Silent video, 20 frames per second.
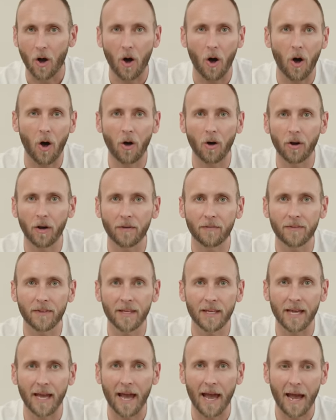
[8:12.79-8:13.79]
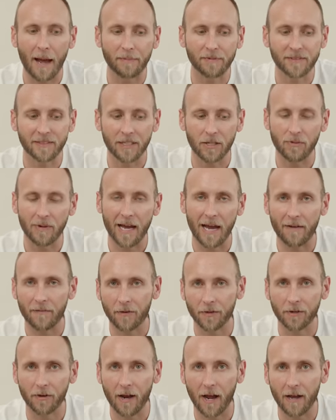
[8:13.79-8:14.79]
all of the apps that you have
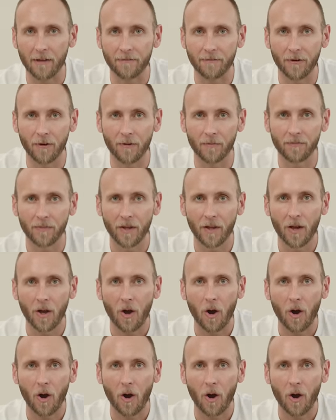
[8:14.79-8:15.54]
on your iPhone